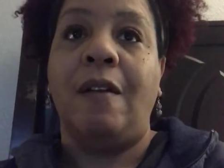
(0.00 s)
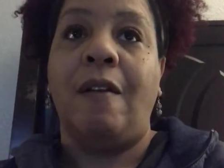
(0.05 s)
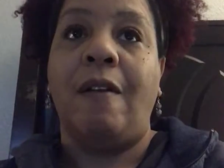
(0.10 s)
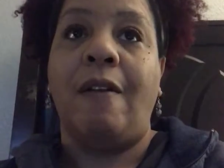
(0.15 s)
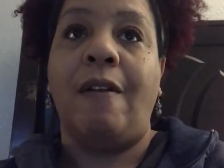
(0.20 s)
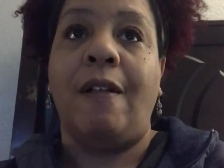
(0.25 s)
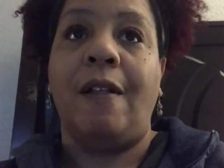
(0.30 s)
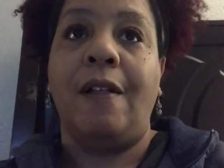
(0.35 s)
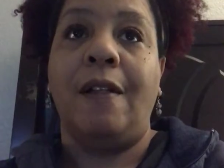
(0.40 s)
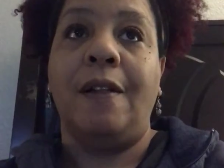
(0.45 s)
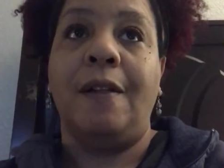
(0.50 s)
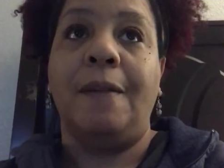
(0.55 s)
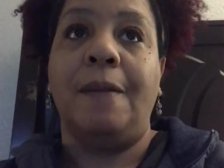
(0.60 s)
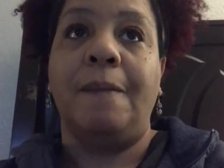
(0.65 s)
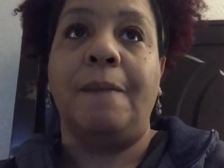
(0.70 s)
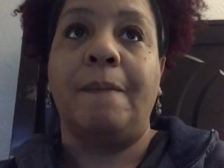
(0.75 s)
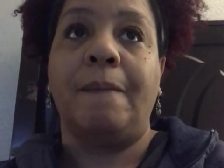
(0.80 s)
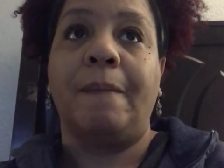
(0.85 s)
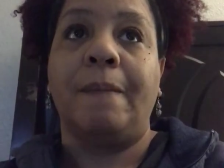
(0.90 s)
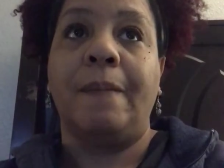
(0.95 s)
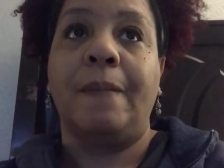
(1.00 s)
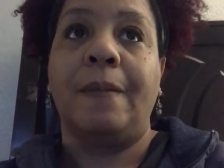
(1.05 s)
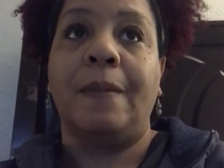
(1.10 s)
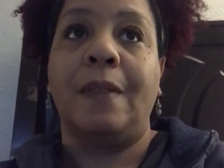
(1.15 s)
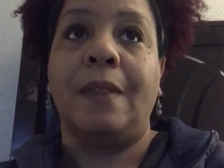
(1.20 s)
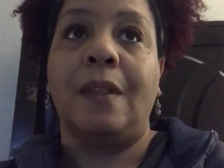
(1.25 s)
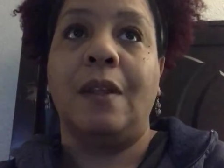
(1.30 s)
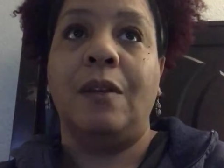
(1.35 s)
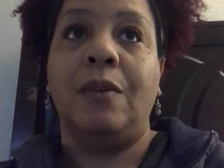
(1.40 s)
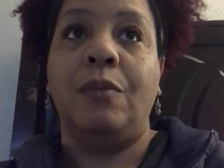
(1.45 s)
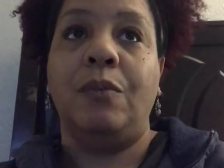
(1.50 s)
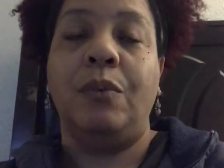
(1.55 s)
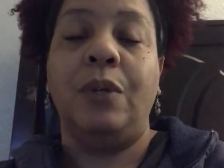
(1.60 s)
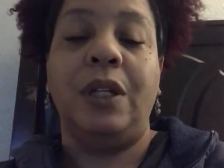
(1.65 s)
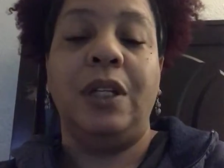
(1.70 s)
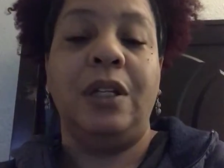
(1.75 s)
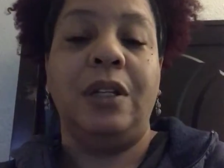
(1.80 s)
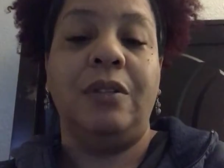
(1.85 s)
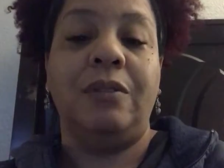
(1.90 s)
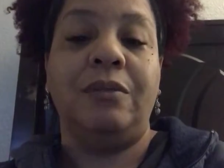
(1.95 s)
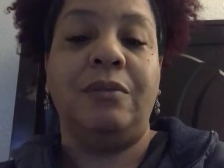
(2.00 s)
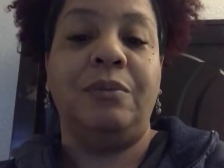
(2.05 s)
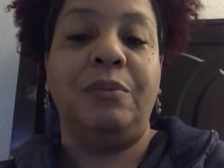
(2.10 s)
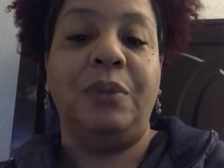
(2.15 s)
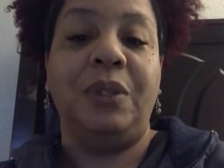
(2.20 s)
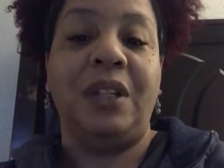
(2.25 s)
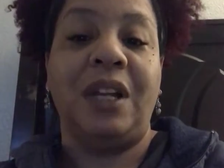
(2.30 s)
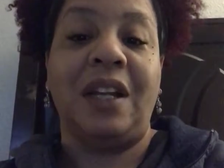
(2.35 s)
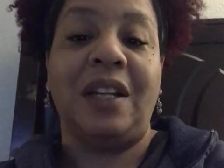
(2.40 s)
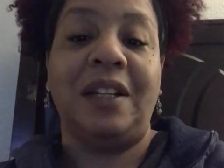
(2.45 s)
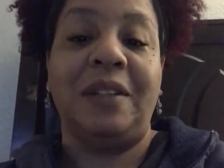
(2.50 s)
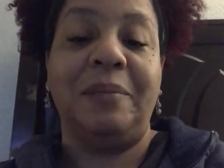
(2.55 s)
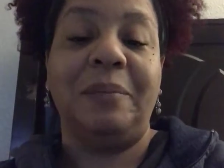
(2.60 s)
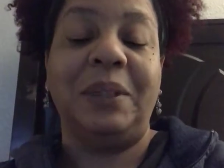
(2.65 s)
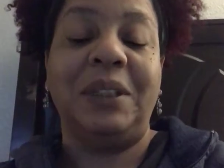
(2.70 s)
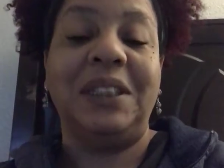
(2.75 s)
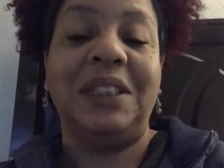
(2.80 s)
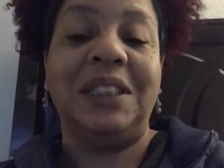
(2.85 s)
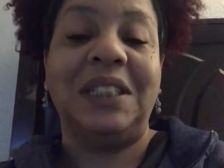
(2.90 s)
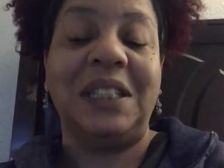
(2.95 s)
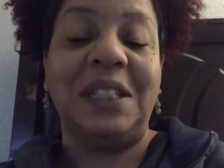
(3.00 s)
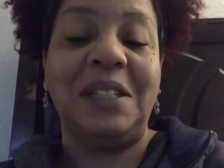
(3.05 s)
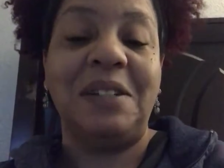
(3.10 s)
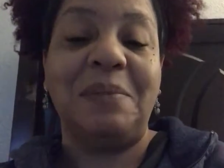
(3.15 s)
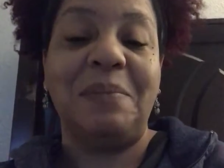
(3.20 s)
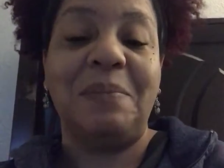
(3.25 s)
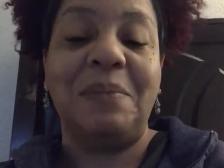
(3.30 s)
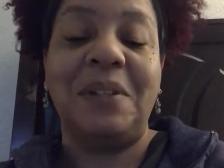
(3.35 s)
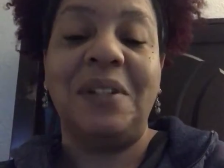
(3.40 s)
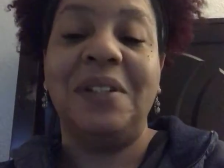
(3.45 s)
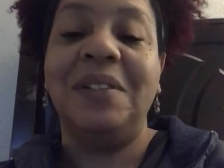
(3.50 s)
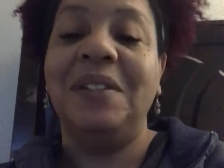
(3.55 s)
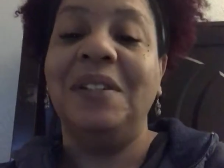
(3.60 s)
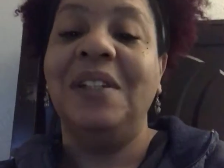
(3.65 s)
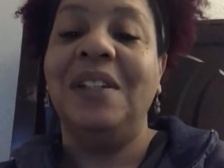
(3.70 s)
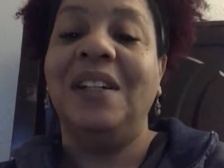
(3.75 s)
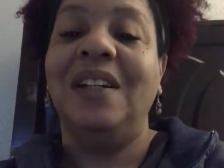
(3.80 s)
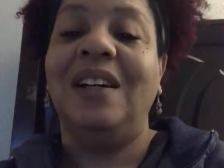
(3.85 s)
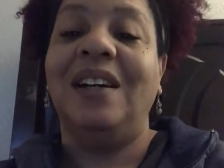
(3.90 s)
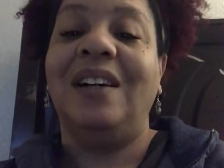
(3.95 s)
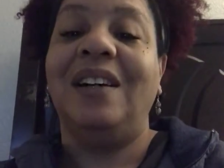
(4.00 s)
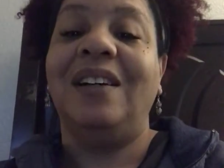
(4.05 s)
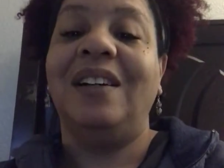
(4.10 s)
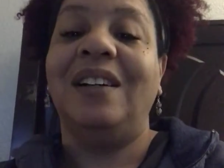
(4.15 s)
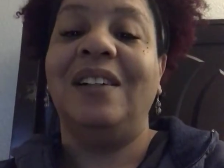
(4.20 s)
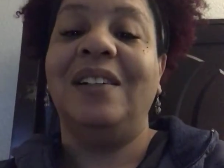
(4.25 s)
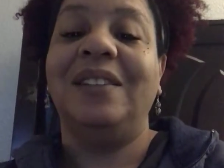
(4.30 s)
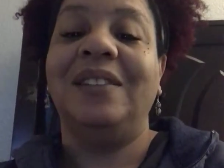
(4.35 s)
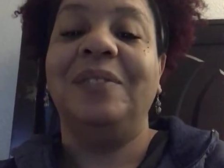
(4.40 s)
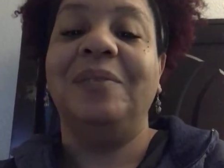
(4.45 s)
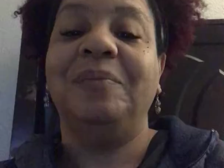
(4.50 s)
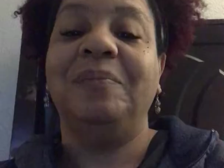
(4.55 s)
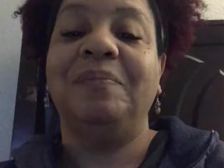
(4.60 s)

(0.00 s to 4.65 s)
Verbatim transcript: uh, we don't we're not getting much sleep uh,